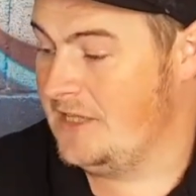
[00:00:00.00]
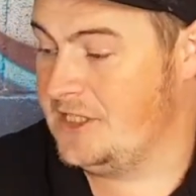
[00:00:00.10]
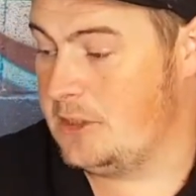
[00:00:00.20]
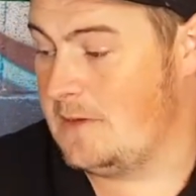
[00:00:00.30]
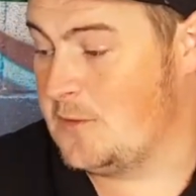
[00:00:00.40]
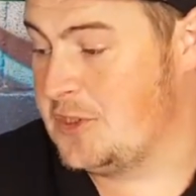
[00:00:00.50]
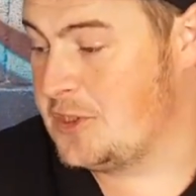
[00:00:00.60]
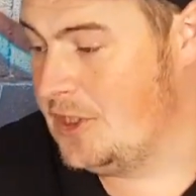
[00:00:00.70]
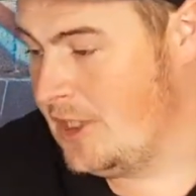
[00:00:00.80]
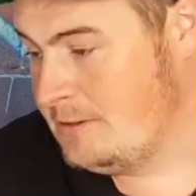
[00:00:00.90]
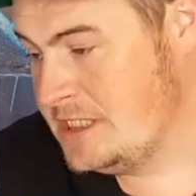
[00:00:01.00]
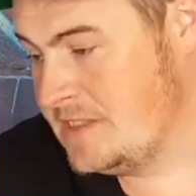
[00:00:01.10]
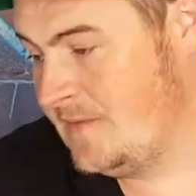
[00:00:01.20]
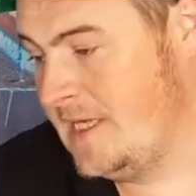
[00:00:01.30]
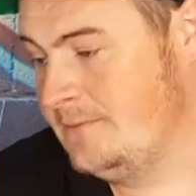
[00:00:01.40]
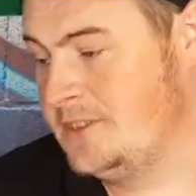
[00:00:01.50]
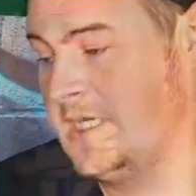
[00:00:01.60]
They do have all the colour options available.